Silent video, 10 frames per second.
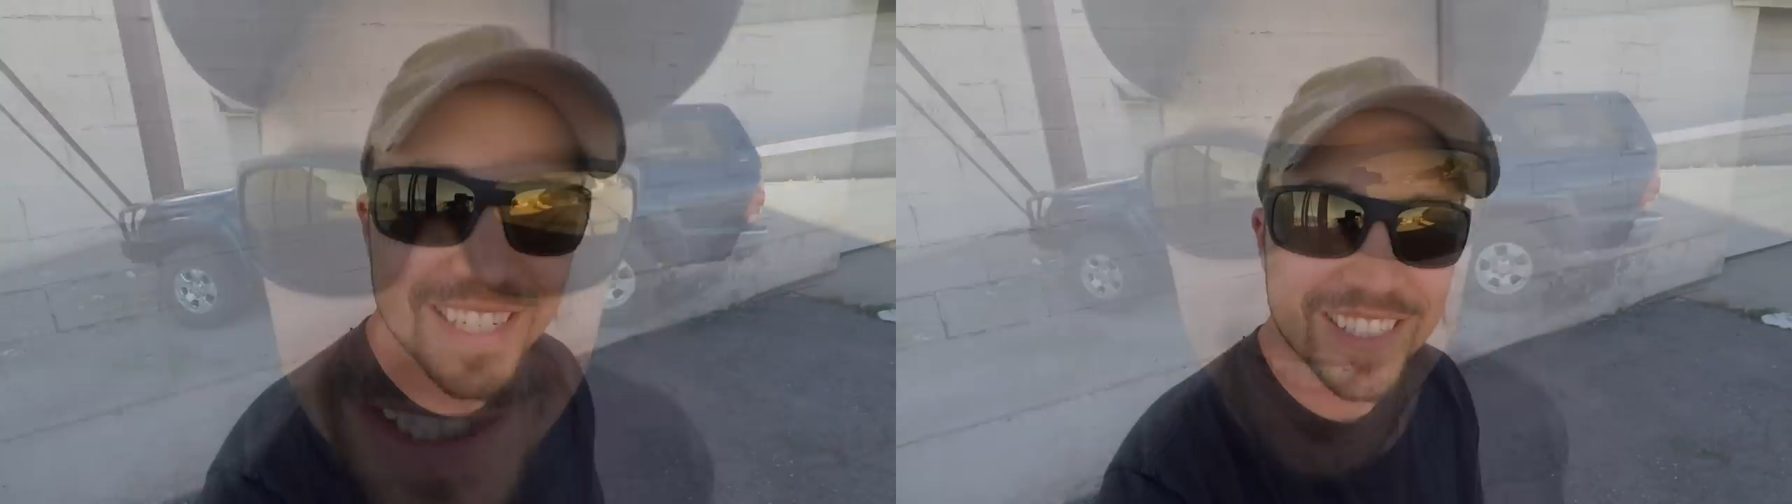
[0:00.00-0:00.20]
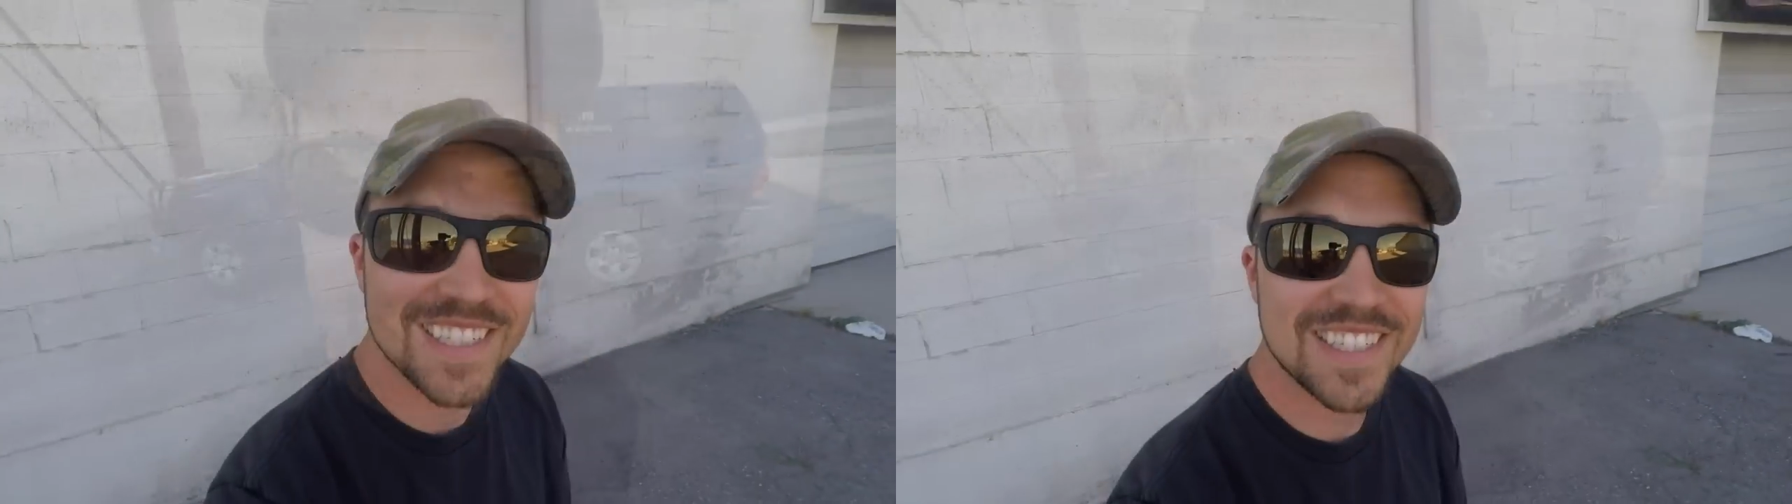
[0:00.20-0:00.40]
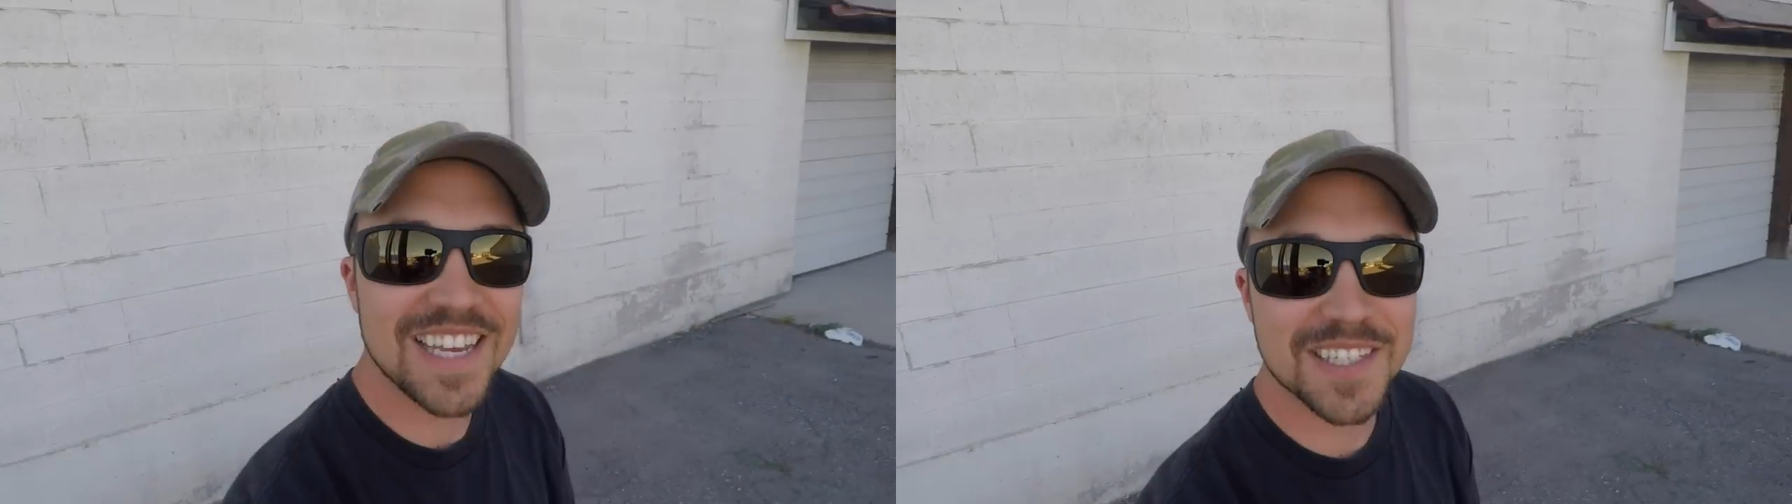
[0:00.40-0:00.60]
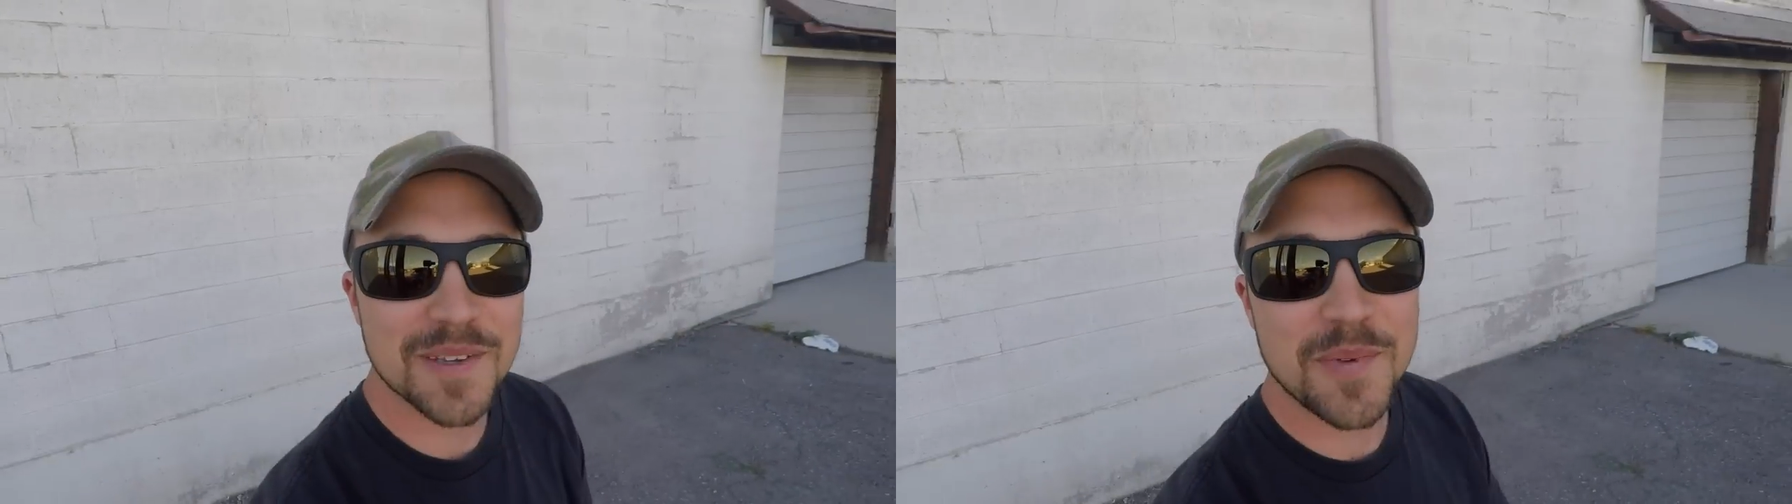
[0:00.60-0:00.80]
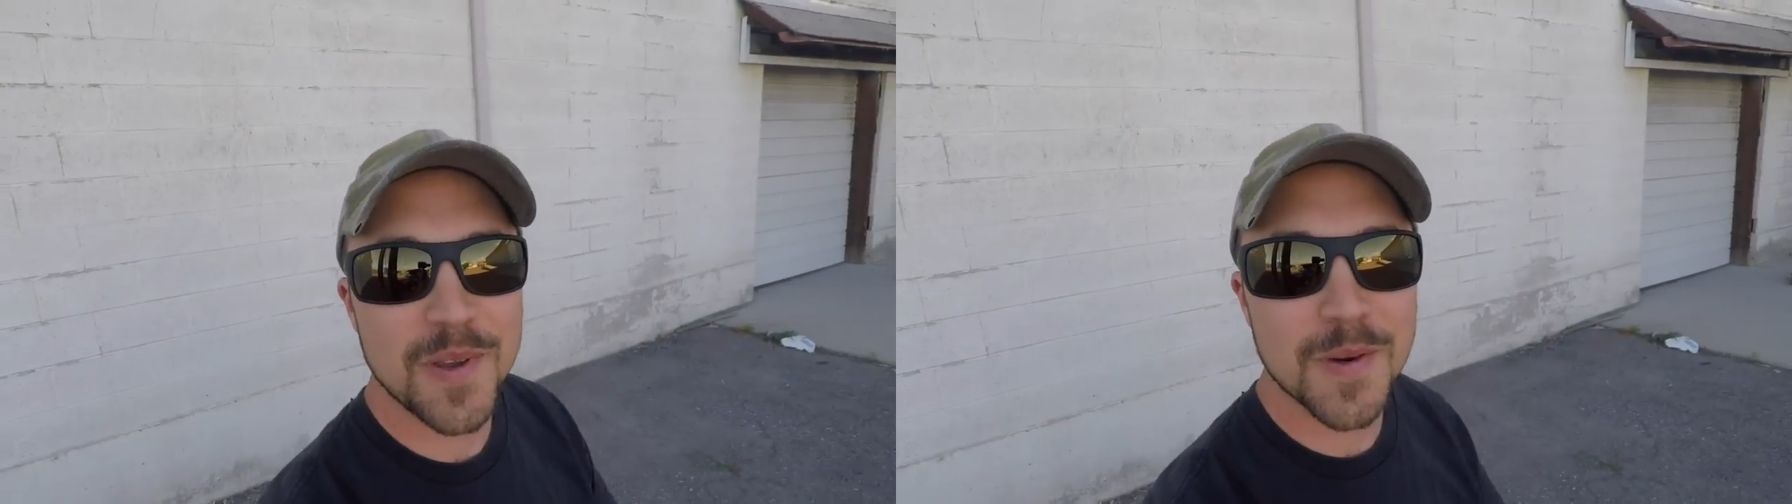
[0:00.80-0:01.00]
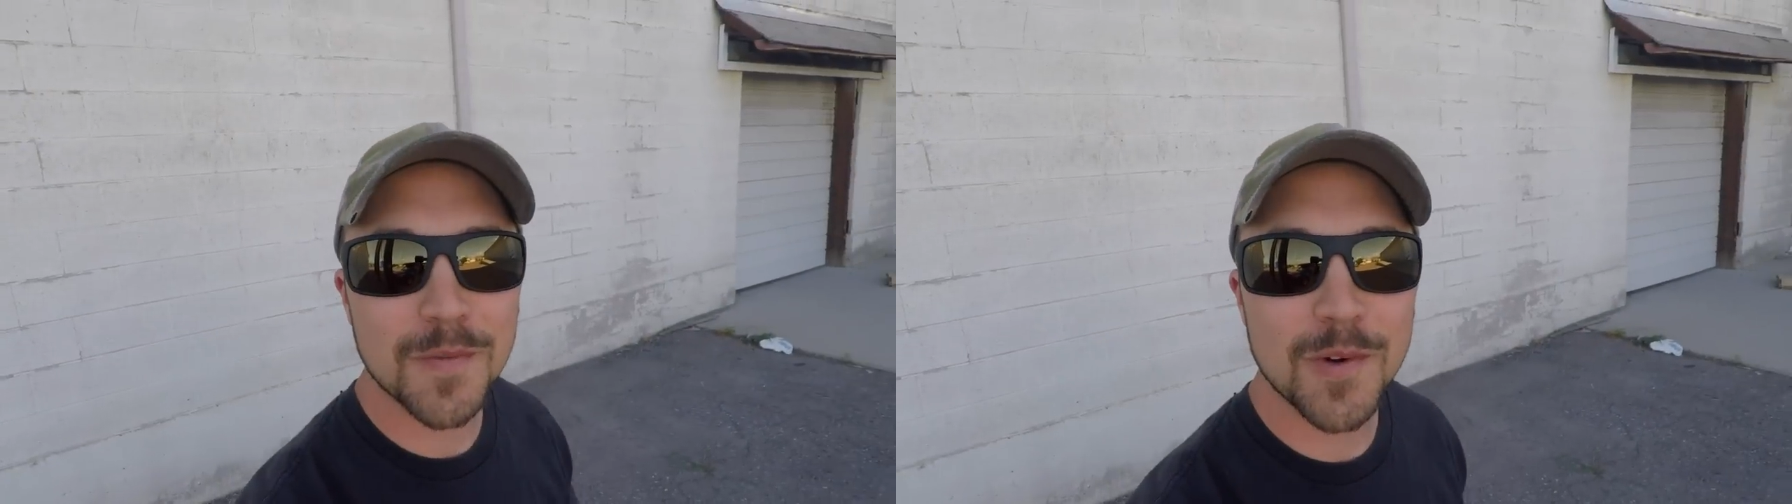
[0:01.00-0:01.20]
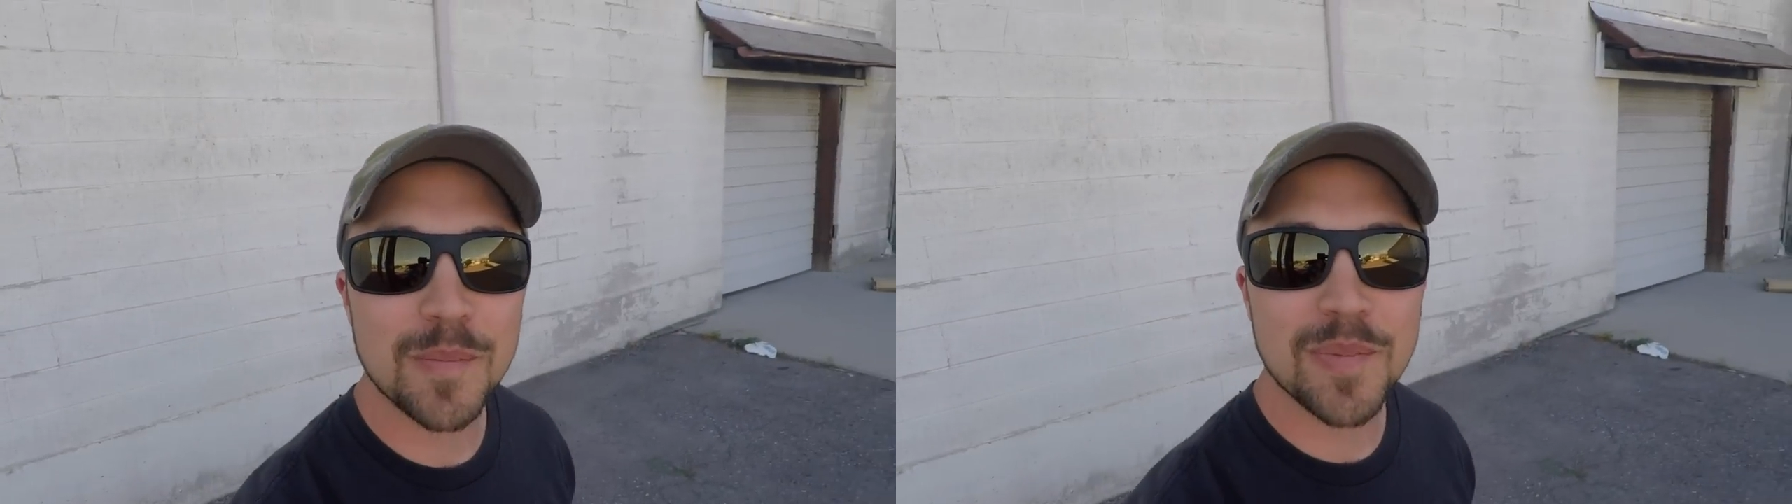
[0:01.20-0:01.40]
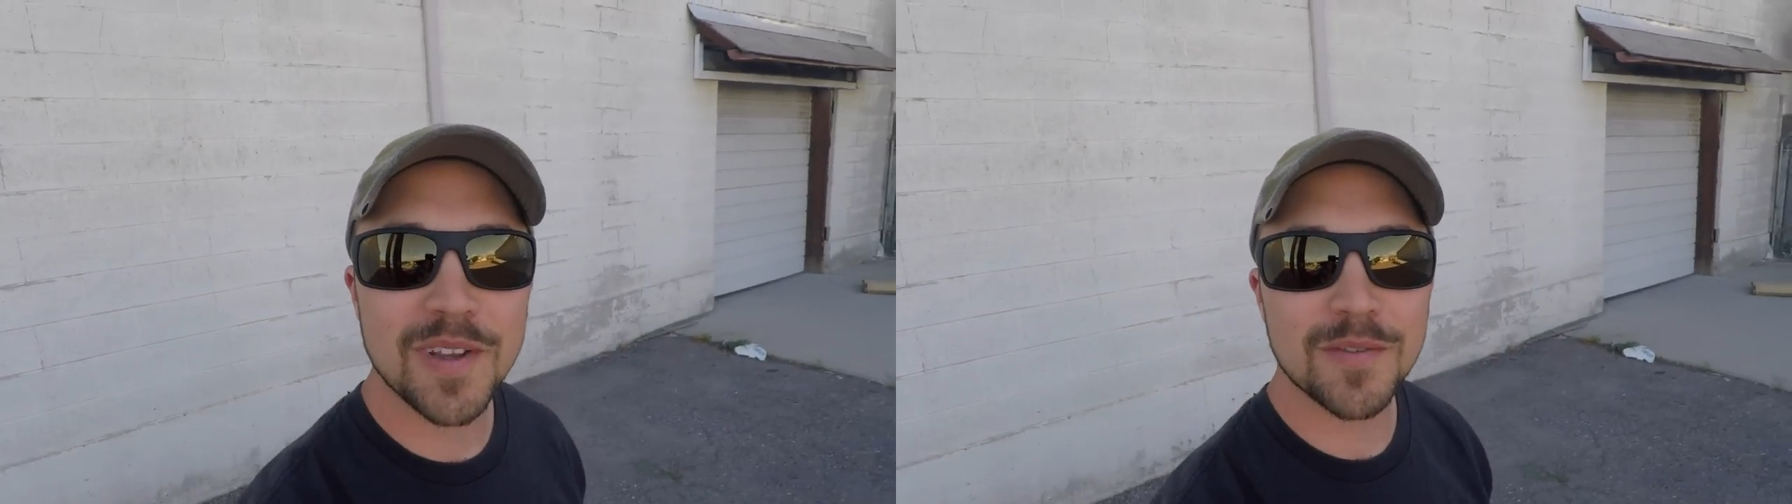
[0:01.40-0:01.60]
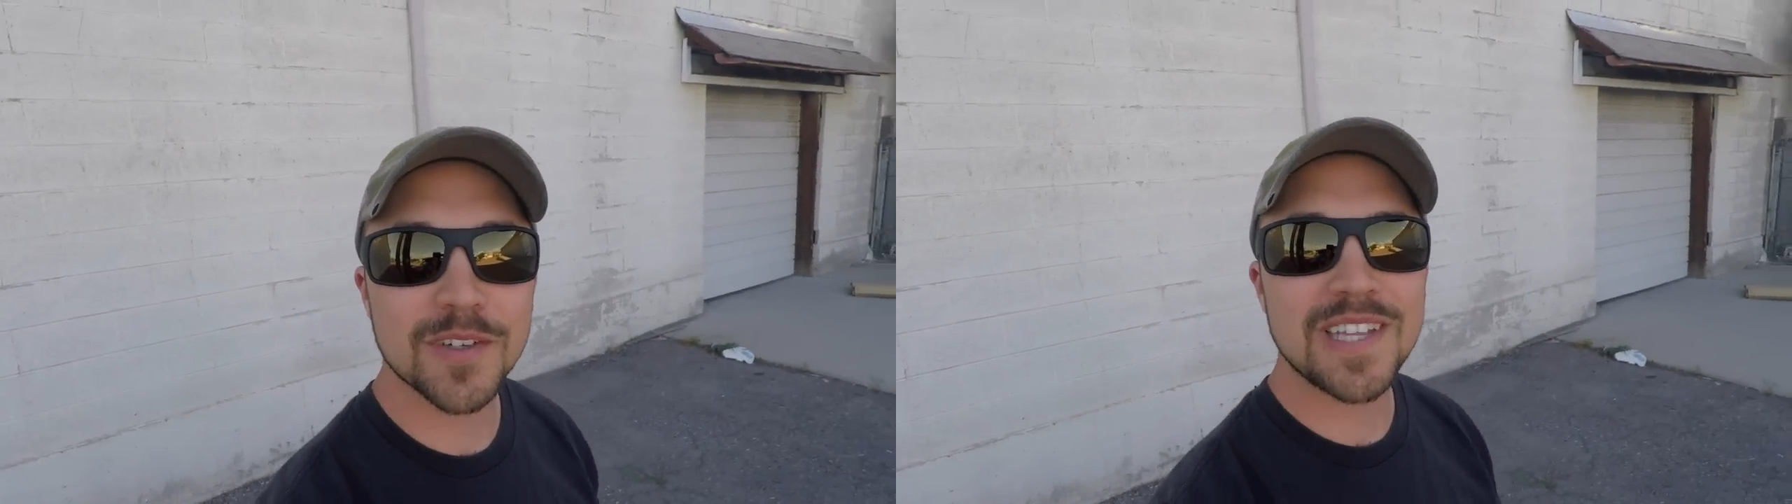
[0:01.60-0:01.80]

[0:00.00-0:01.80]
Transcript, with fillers: because today's a beautiful, beautiful